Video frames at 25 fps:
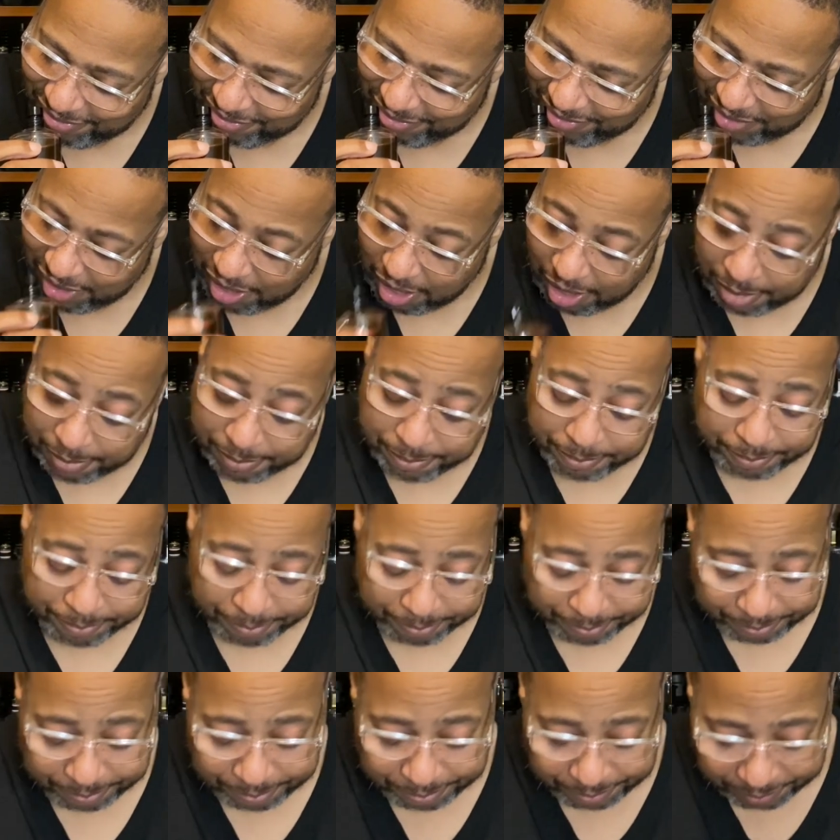Yeah,
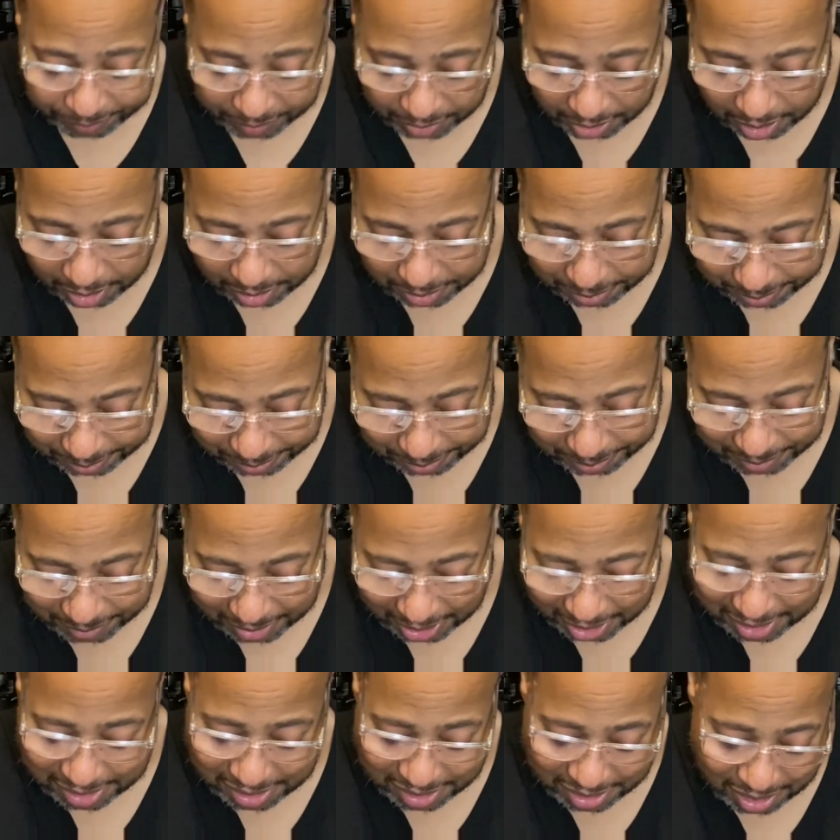yeah,
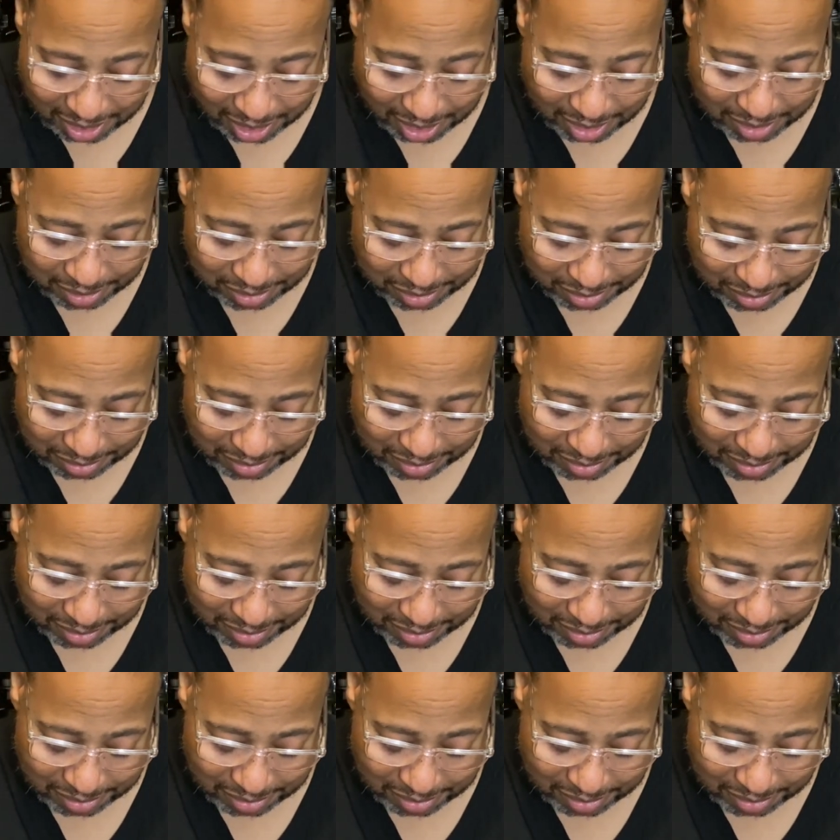that's nice.